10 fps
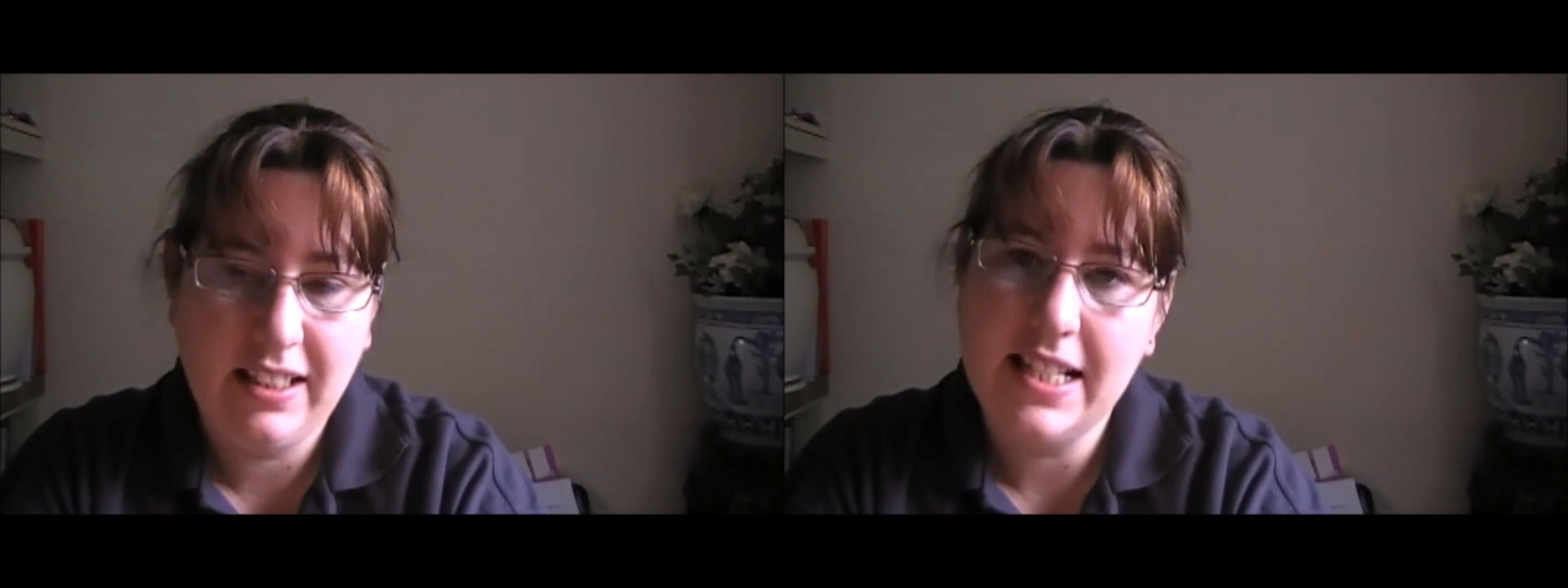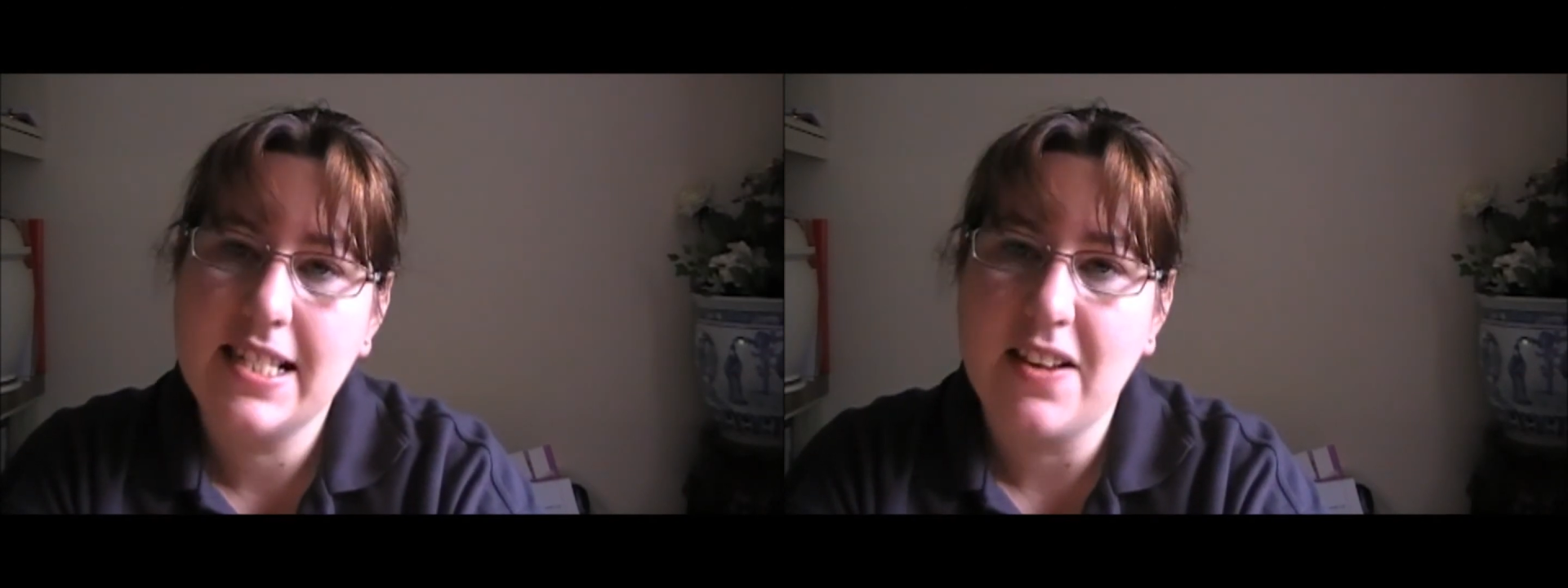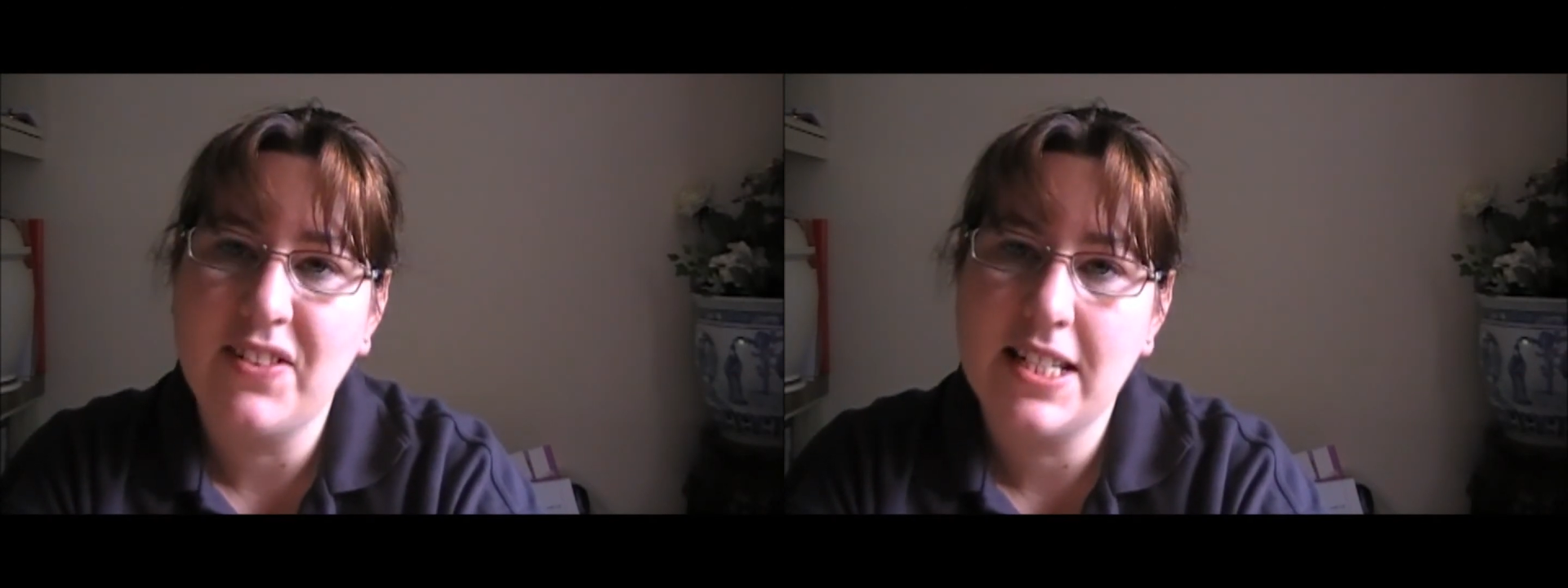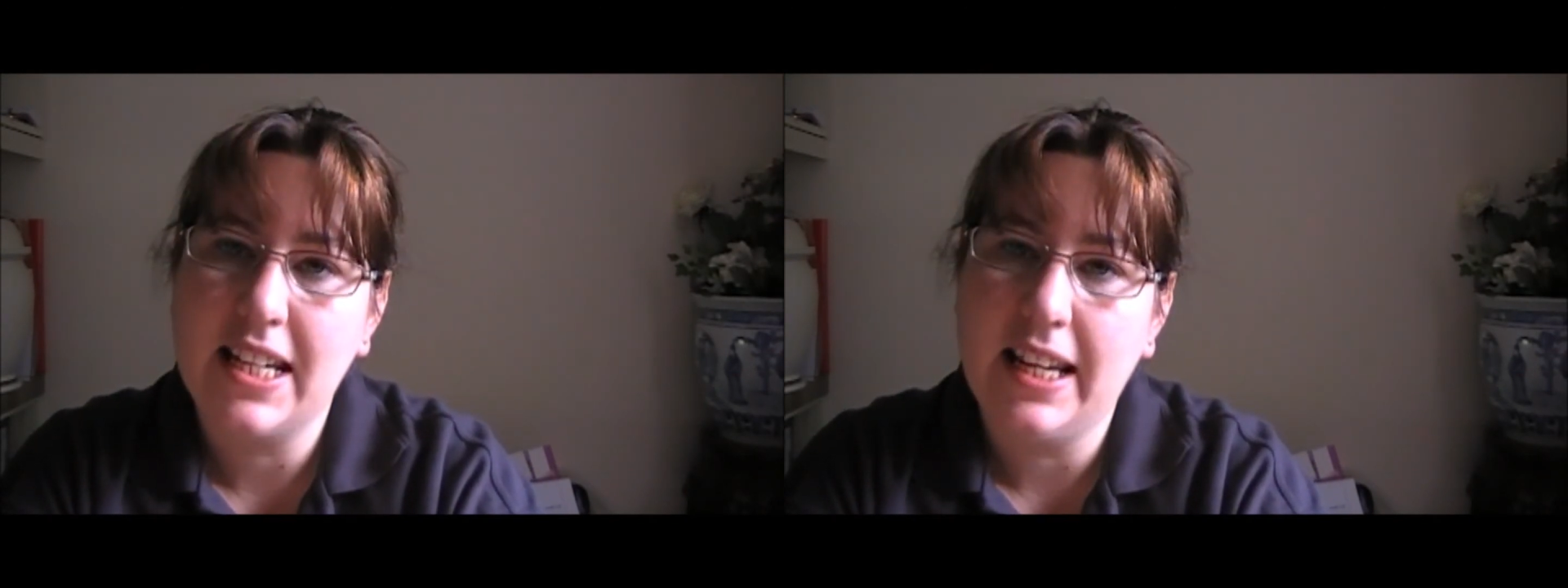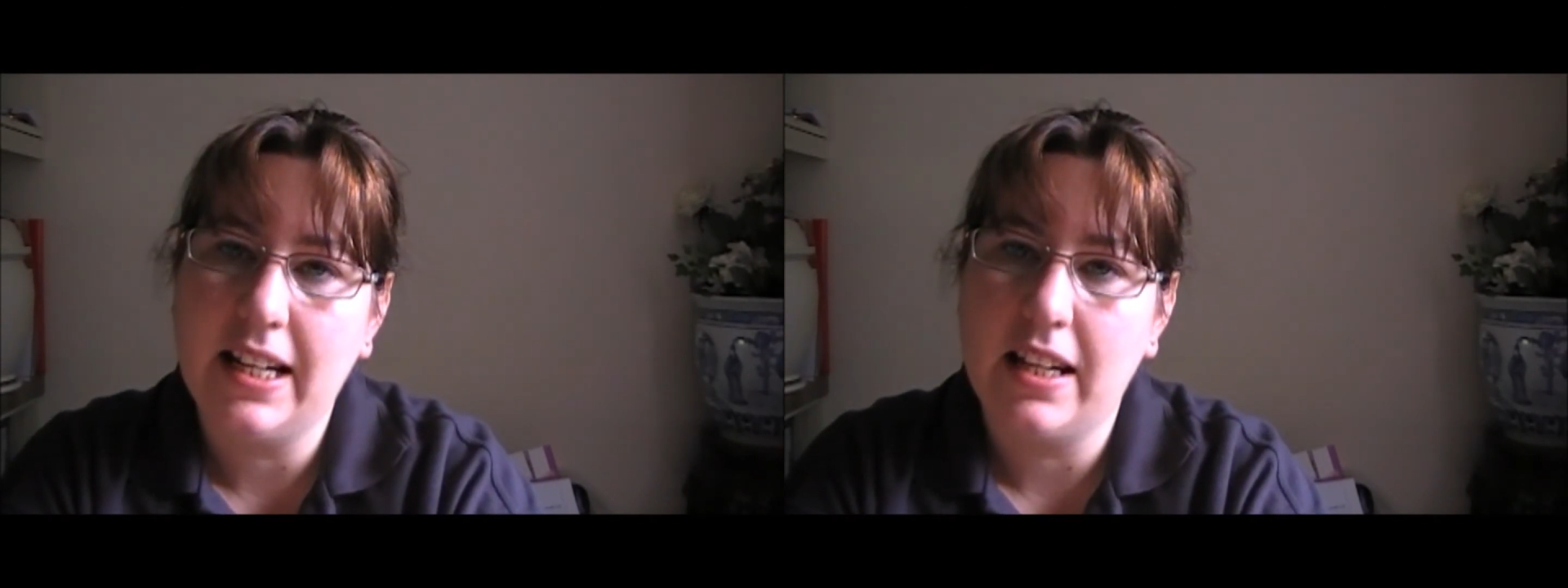
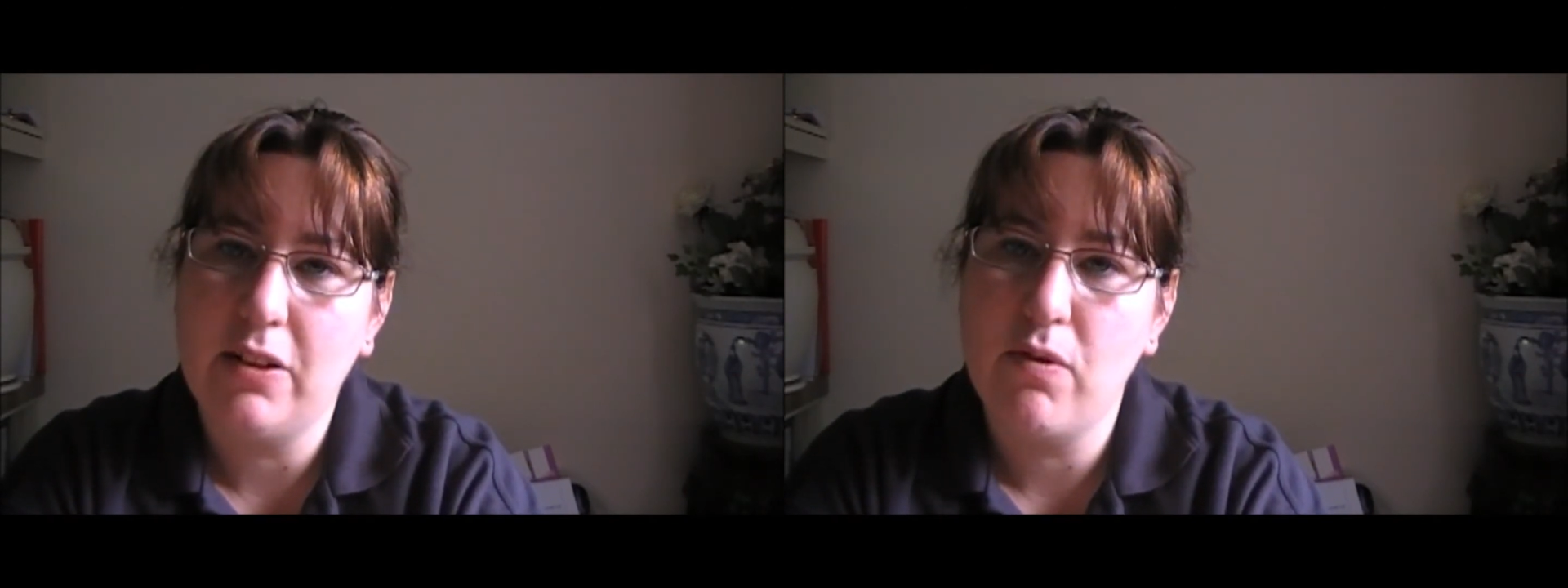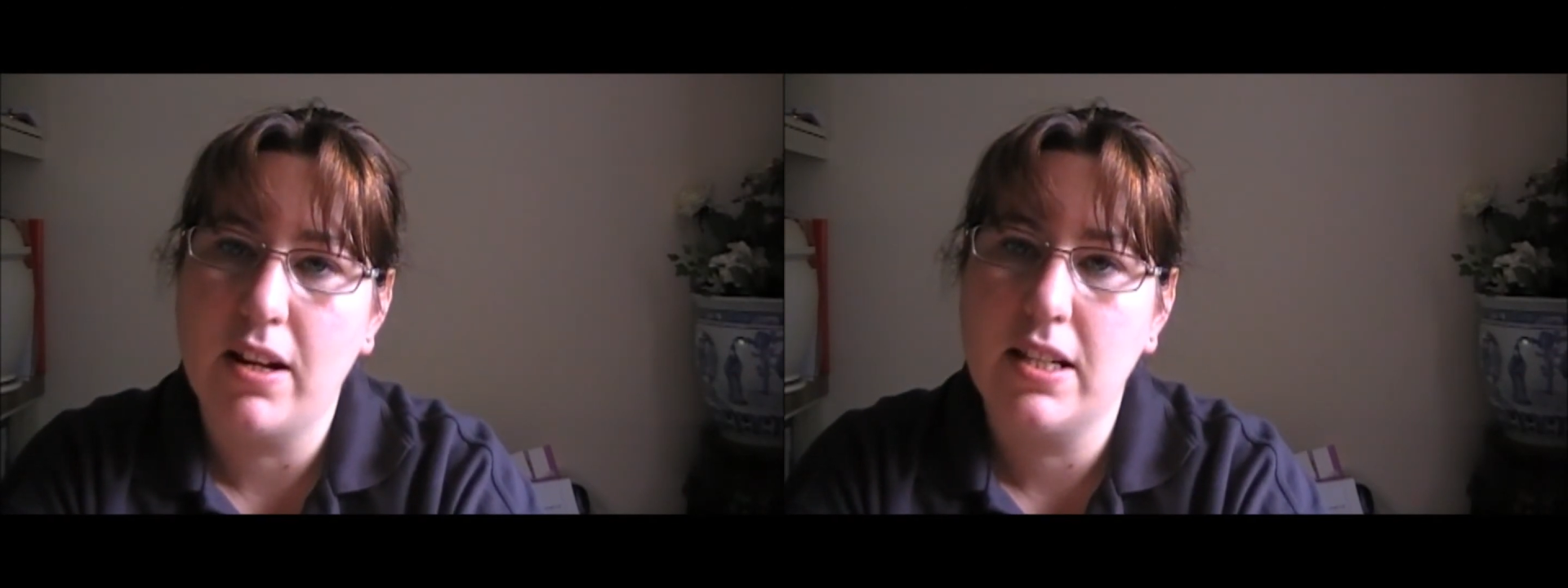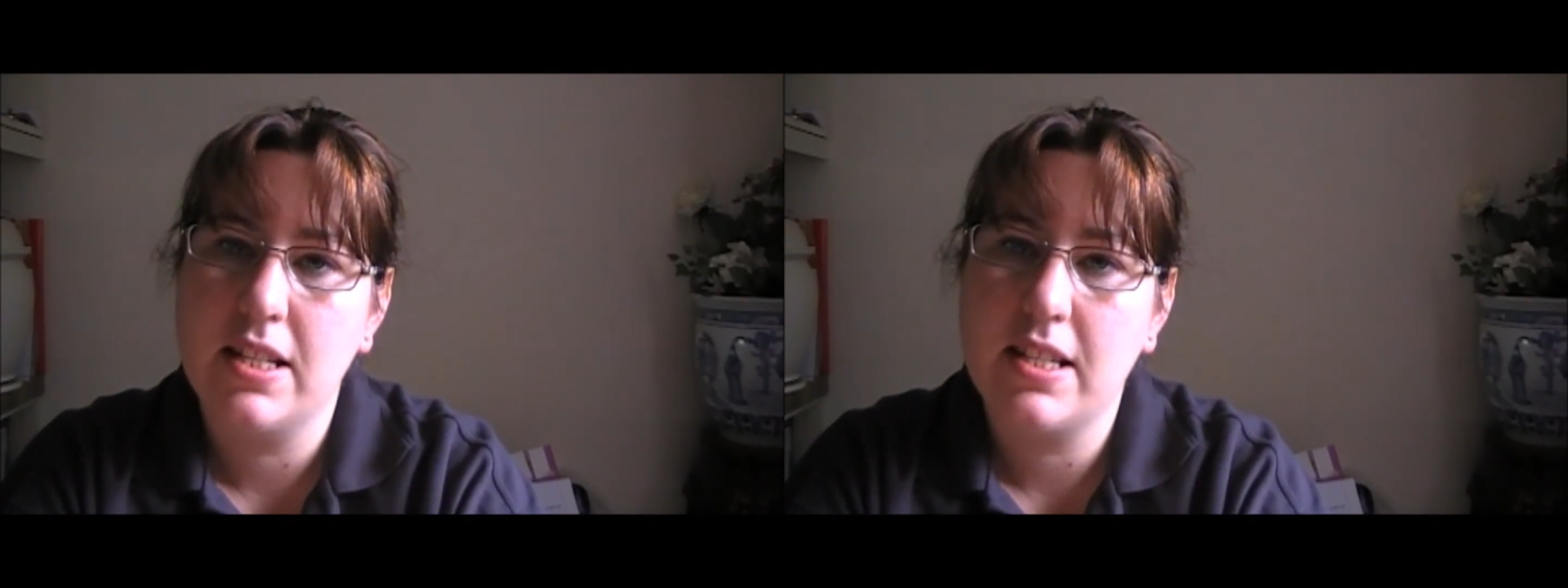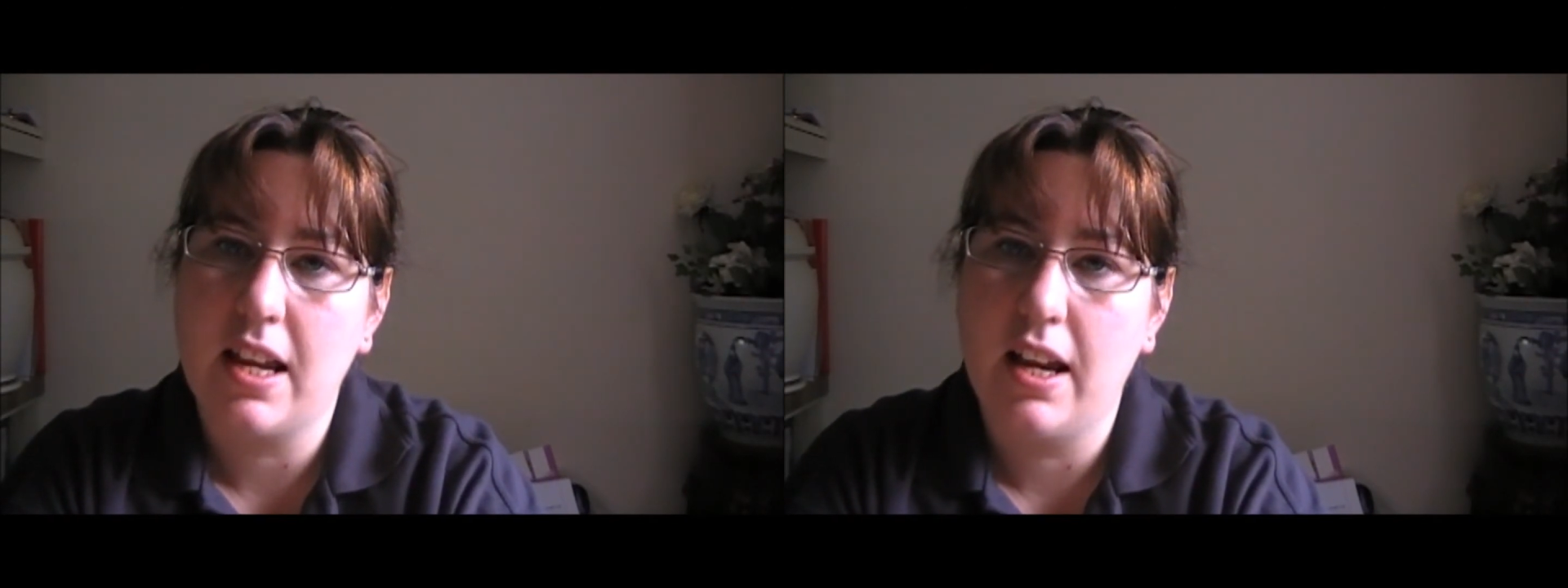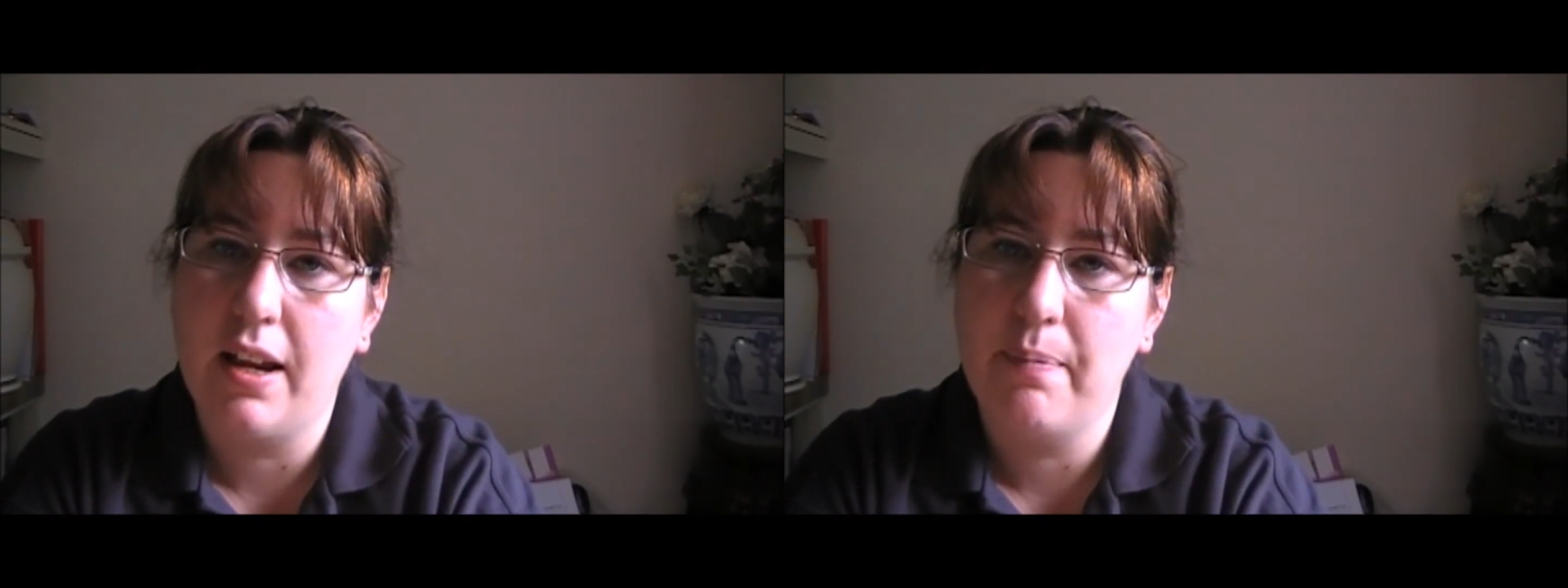17 and he runs
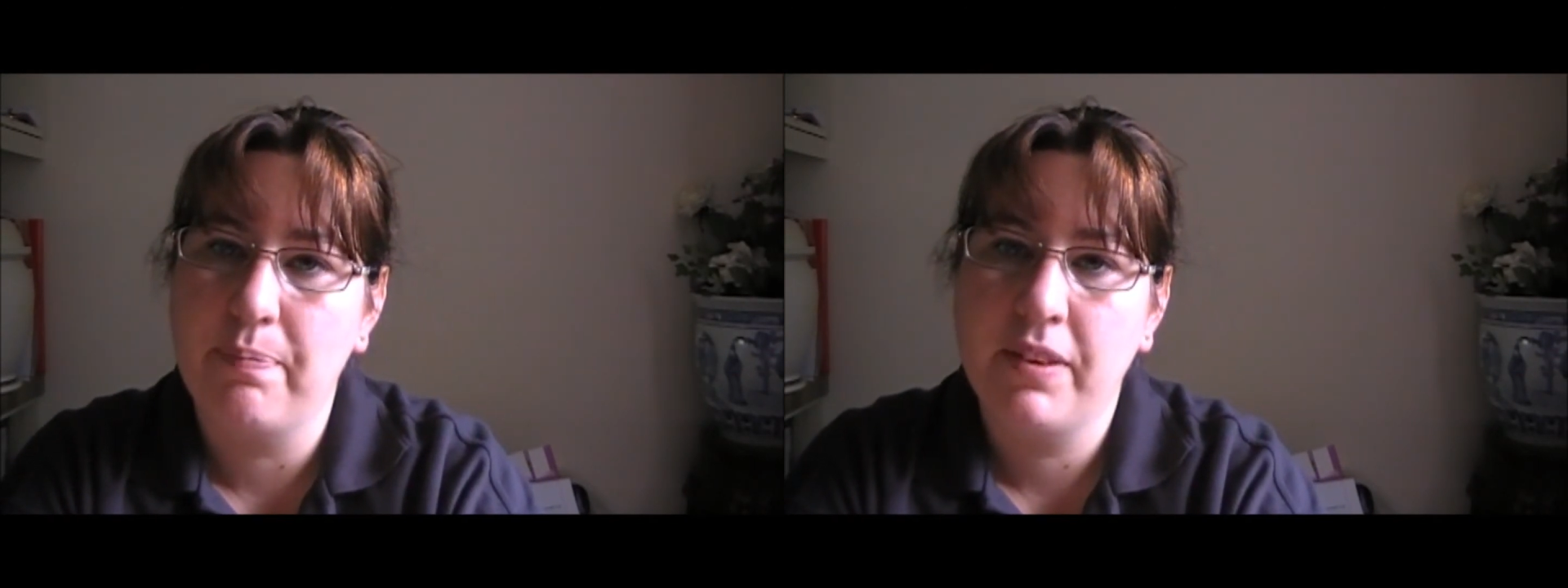a